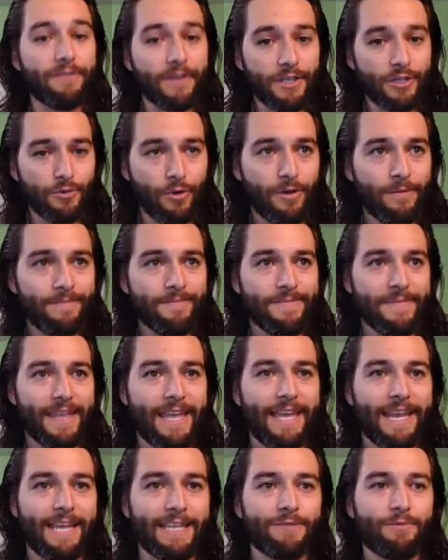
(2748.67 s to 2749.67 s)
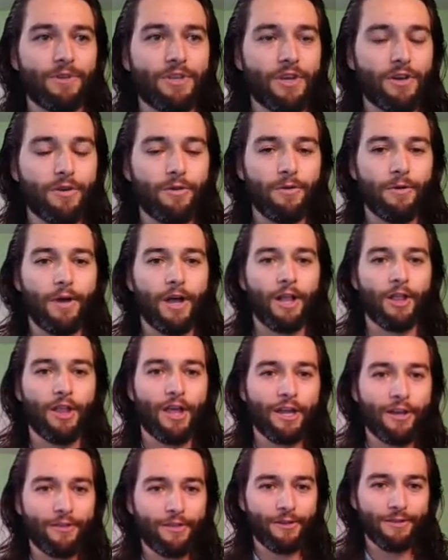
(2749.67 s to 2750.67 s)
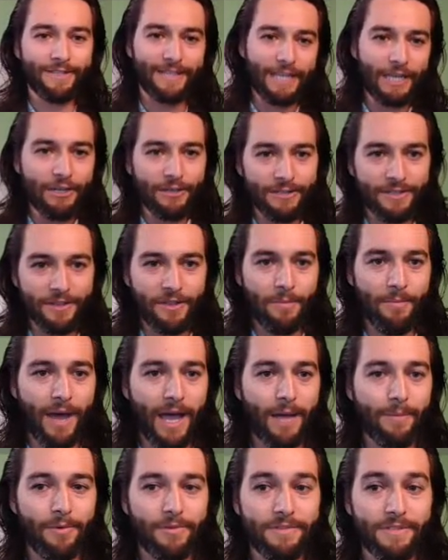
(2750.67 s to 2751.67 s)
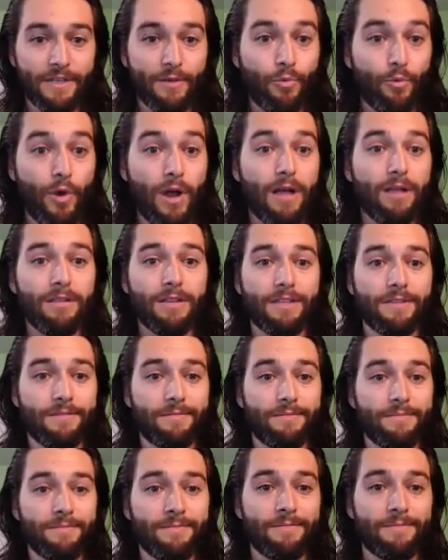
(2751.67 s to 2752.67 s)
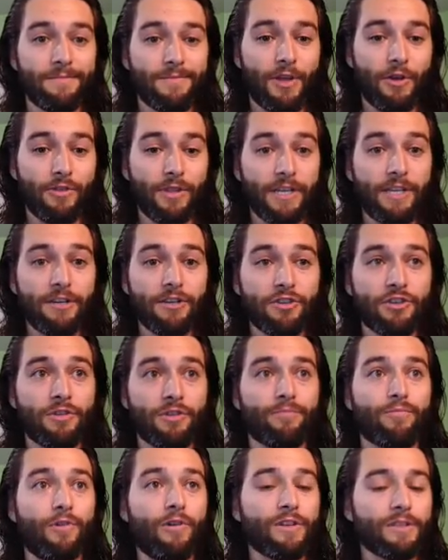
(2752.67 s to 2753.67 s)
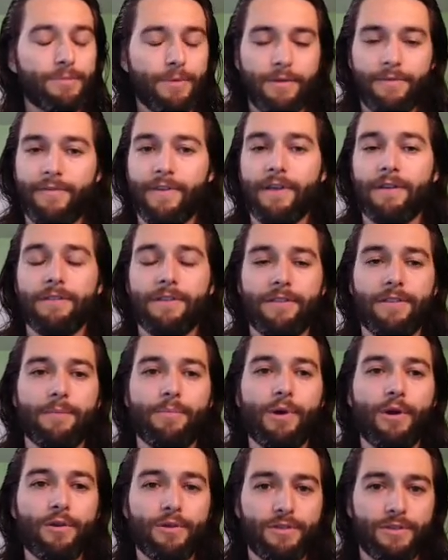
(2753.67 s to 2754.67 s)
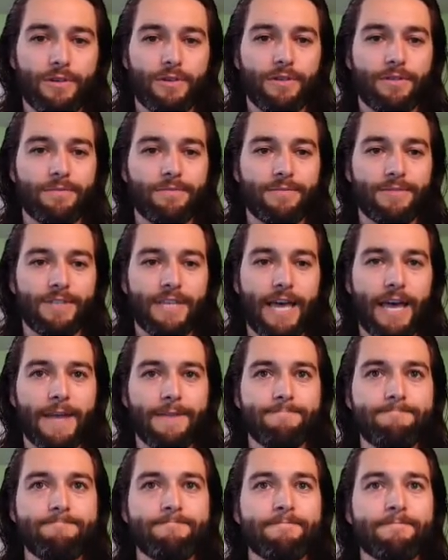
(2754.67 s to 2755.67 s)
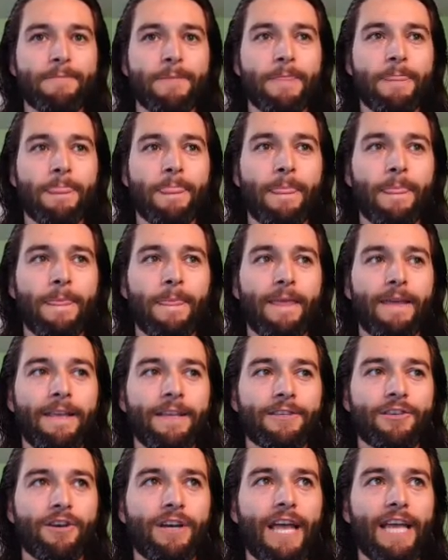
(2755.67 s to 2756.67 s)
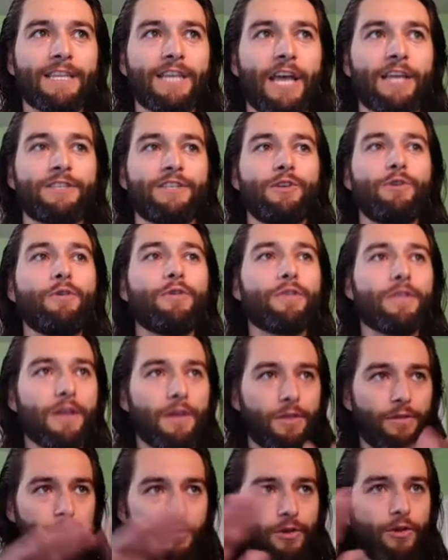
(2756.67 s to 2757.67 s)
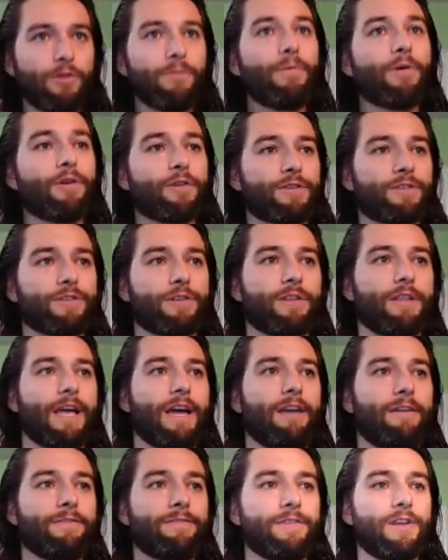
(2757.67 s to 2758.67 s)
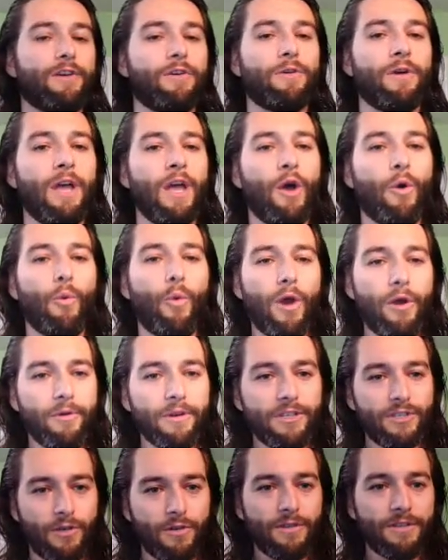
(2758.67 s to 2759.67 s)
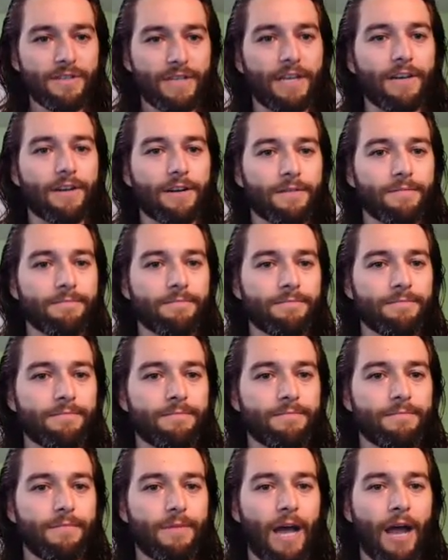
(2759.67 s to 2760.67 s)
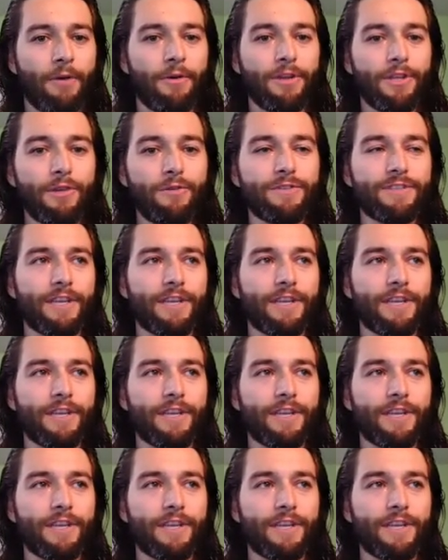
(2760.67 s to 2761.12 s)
individual. And as we know, a lot of those leaders in the Bible did well in their leadership roles, but failed on the personal side. So as you think through your personal life, know, where is your center? How are you